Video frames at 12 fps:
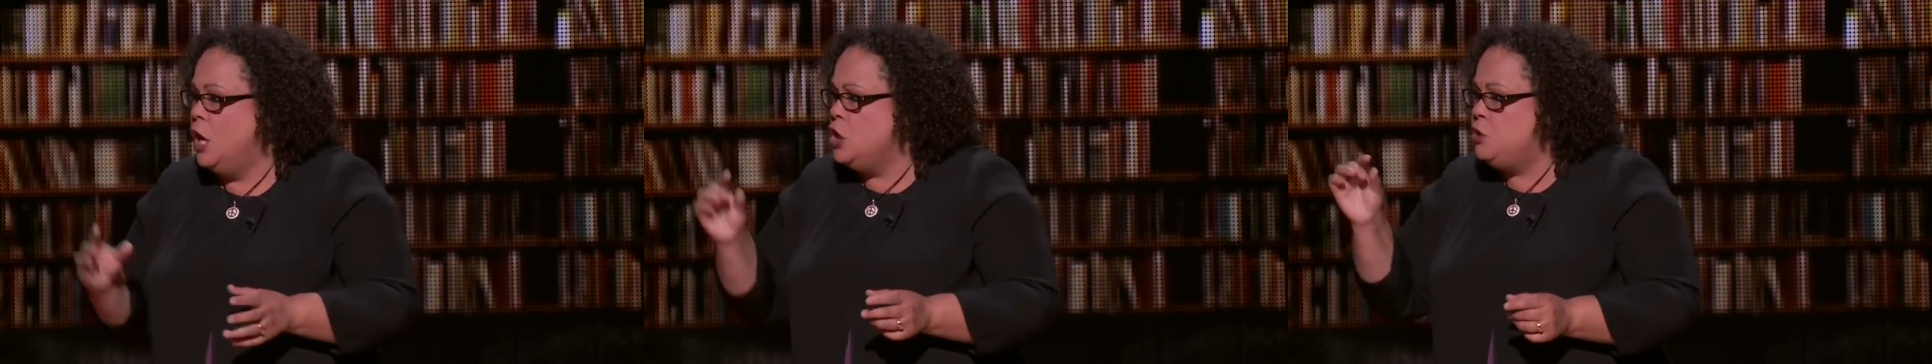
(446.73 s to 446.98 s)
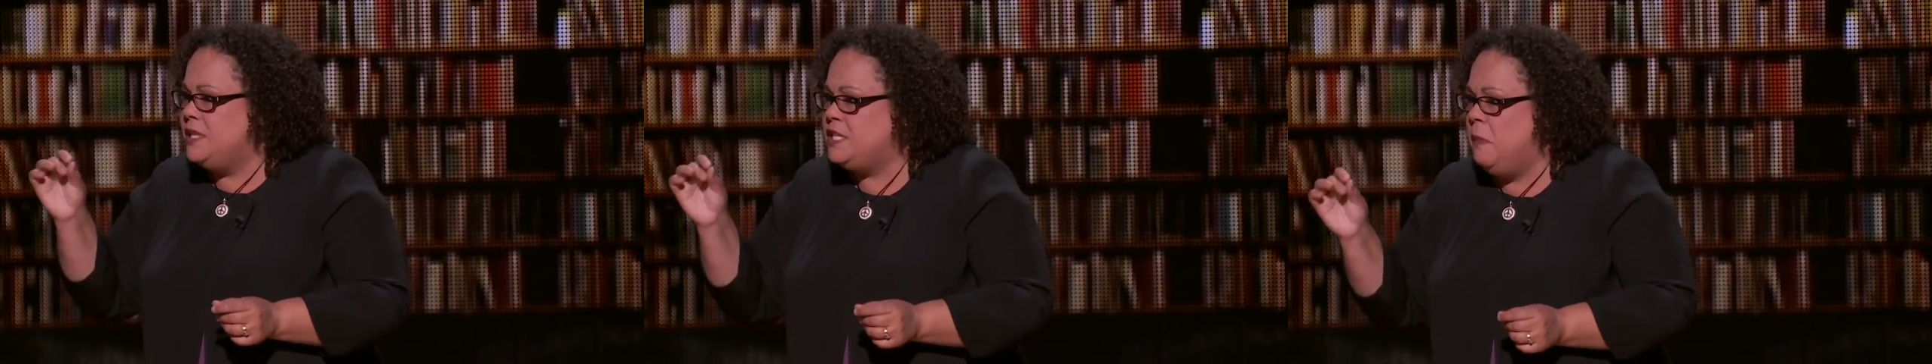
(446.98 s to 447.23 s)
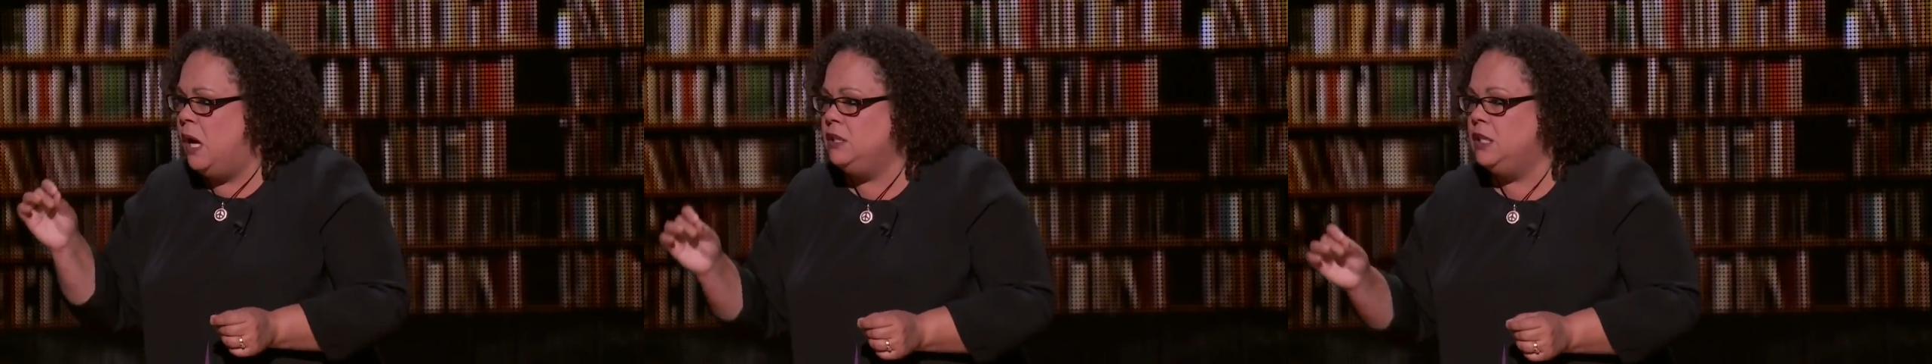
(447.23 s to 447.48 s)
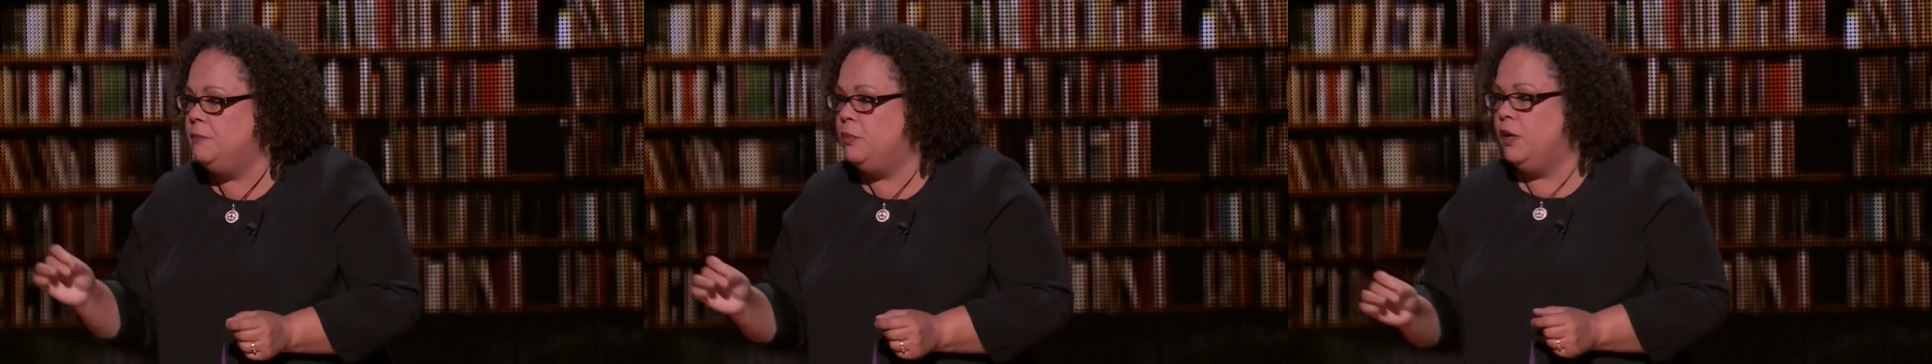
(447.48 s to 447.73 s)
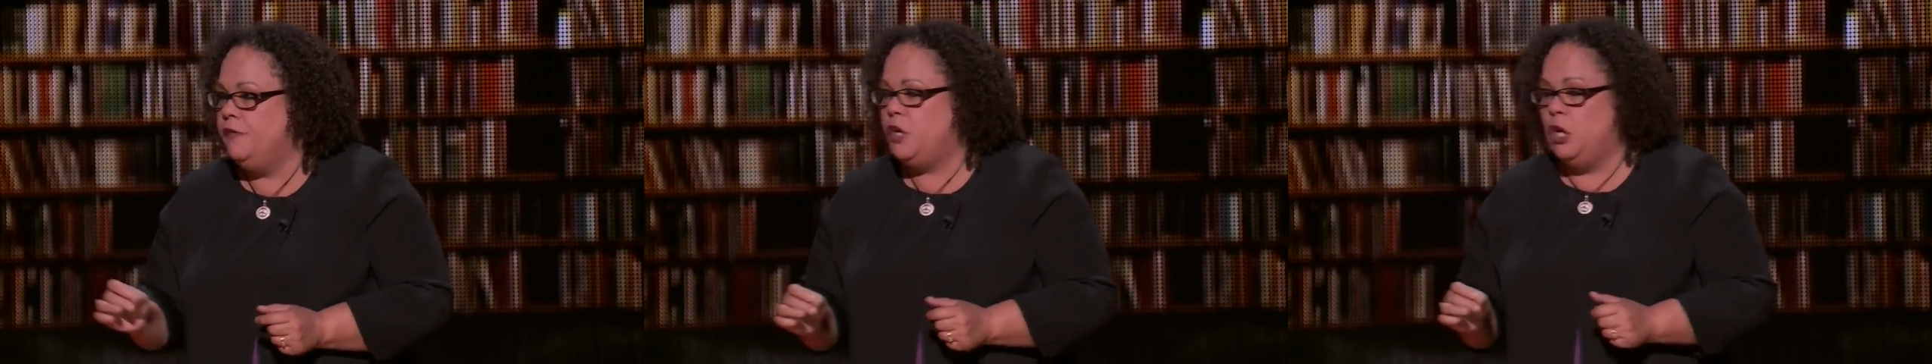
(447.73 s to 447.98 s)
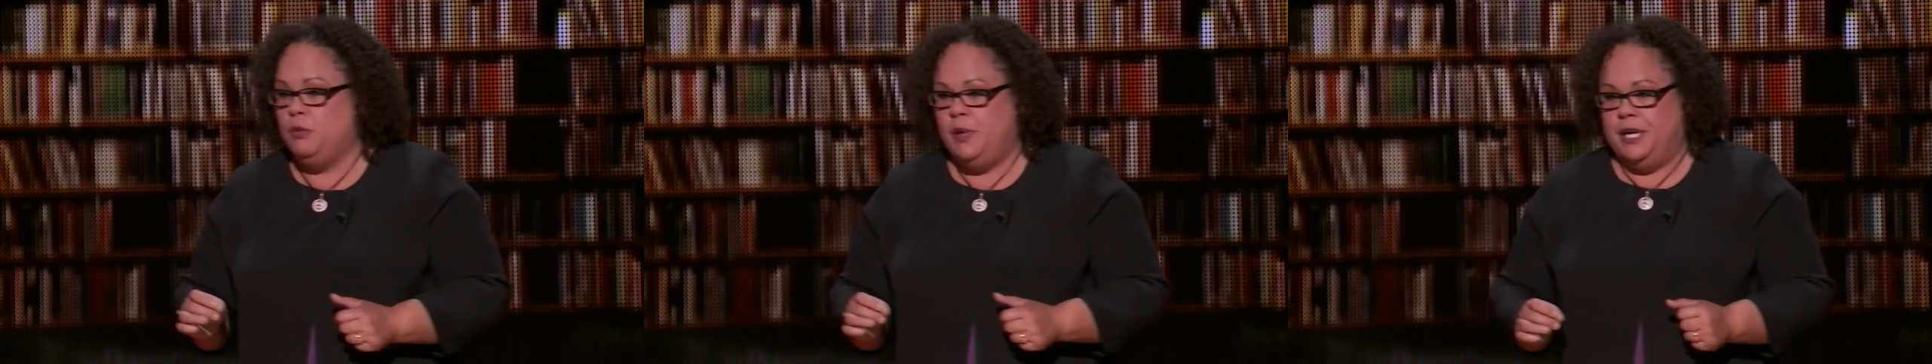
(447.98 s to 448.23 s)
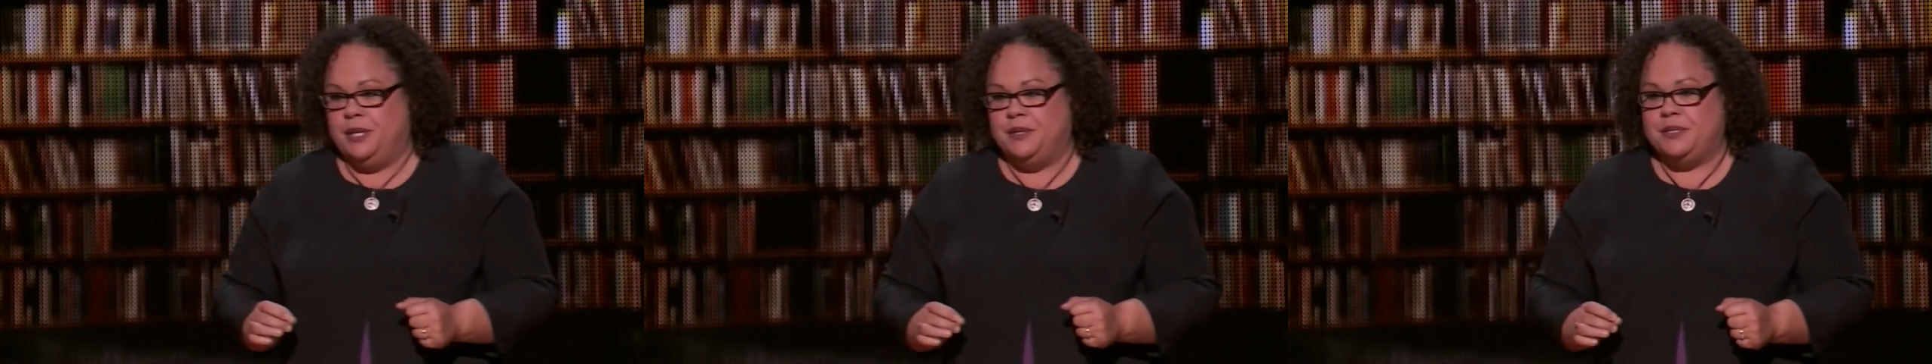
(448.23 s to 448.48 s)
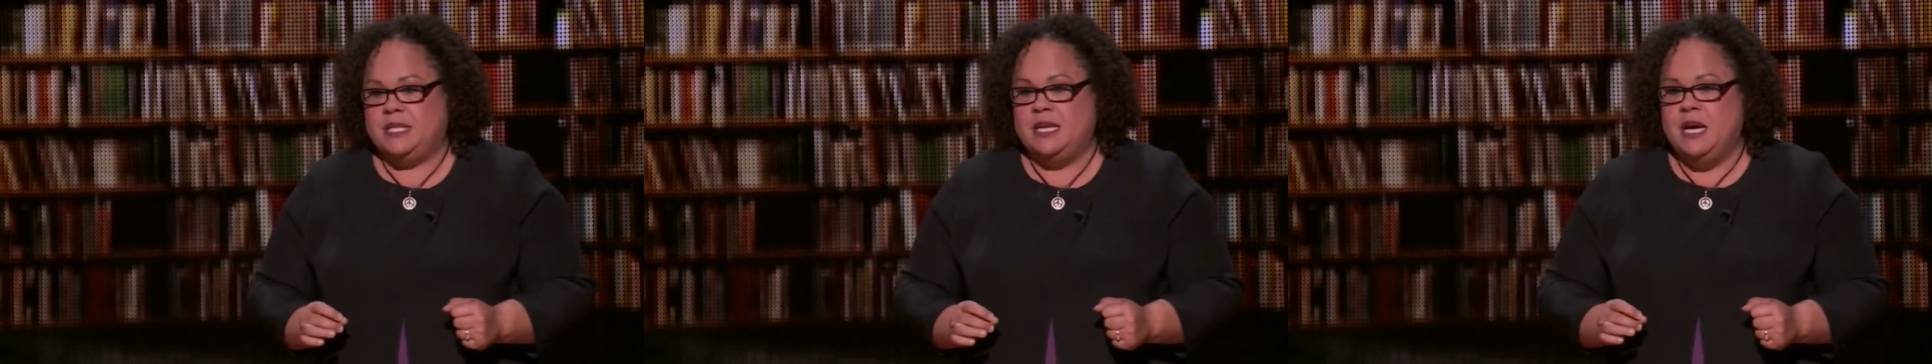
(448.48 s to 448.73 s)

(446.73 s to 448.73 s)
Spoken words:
to a small number of careers,